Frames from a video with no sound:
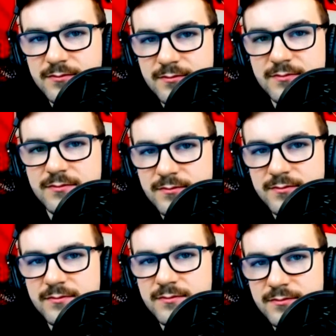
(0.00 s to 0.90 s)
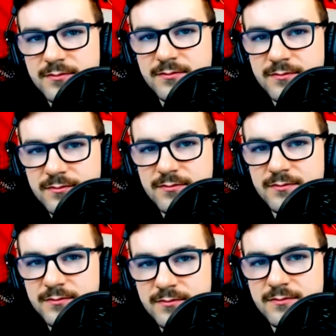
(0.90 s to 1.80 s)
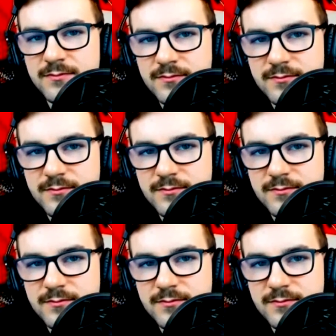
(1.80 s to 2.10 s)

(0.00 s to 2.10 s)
The person shown says nothing.